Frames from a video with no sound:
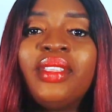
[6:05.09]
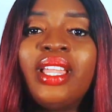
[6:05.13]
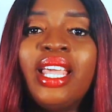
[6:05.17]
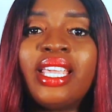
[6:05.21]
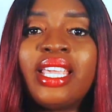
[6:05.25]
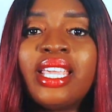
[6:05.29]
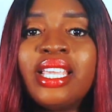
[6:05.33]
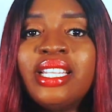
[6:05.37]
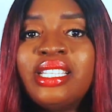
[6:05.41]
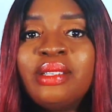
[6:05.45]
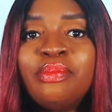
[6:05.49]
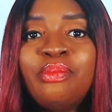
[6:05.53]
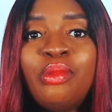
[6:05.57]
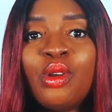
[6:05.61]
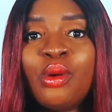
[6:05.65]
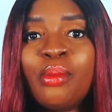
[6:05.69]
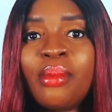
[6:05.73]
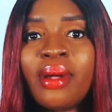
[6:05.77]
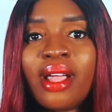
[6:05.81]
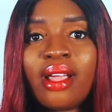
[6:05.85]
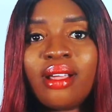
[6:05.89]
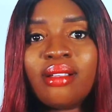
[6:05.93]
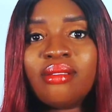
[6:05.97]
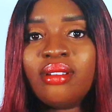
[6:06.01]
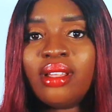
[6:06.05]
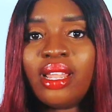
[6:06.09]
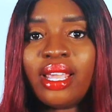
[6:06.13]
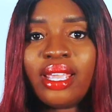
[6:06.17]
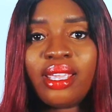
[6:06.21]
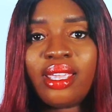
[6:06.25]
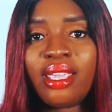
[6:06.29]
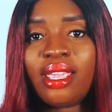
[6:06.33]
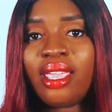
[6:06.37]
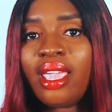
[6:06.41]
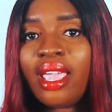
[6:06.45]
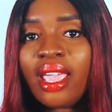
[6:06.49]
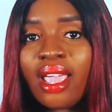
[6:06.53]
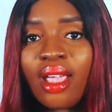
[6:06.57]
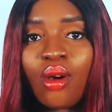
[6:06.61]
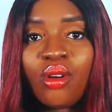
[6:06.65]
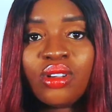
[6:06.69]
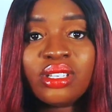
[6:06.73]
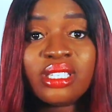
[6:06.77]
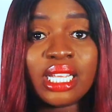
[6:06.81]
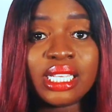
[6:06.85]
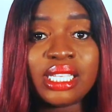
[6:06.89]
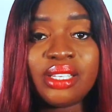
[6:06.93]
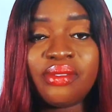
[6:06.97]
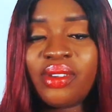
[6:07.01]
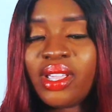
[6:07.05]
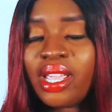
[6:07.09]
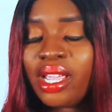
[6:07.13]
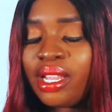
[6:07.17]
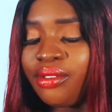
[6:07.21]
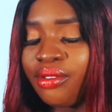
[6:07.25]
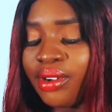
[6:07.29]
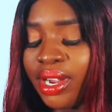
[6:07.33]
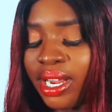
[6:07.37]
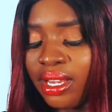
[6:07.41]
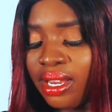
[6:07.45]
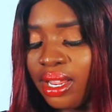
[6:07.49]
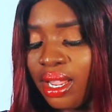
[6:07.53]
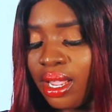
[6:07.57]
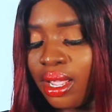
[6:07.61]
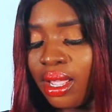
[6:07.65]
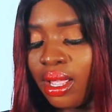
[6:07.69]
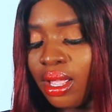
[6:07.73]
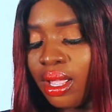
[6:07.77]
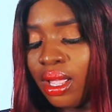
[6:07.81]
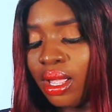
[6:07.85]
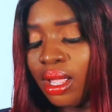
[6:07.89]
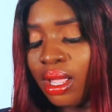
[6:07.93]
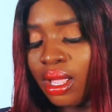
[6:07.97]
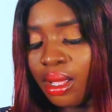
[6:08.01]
like a diploma, like here, or certificate right here.